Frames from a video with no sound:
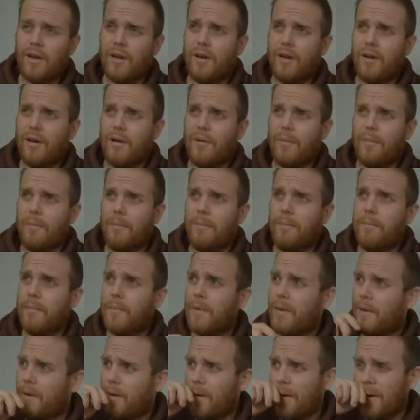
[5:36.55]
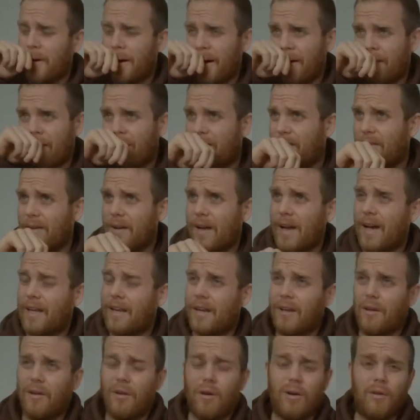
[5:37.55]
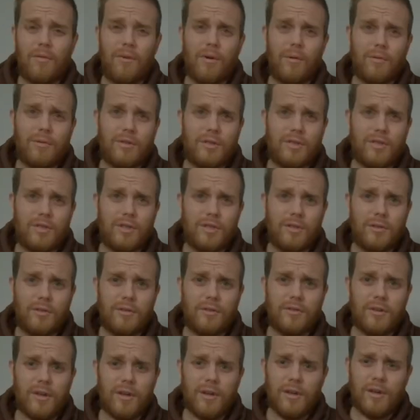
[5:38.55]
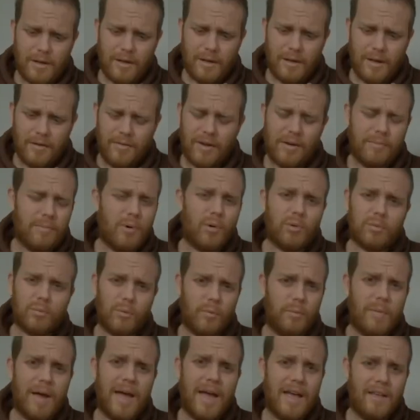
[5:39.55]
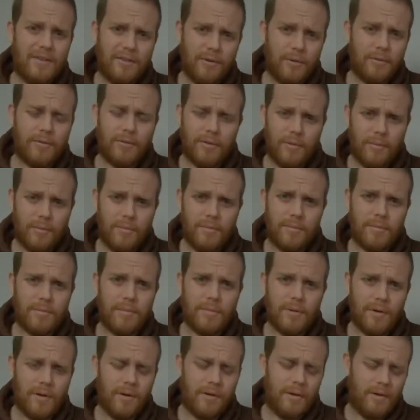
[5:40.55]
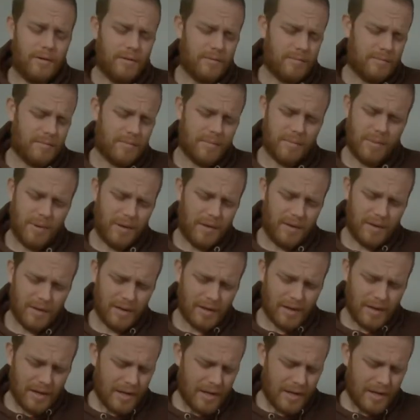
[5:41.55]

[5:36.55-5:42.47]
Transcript: I've had a lot of Ultra shoes, and I've had multiple pairs of them. But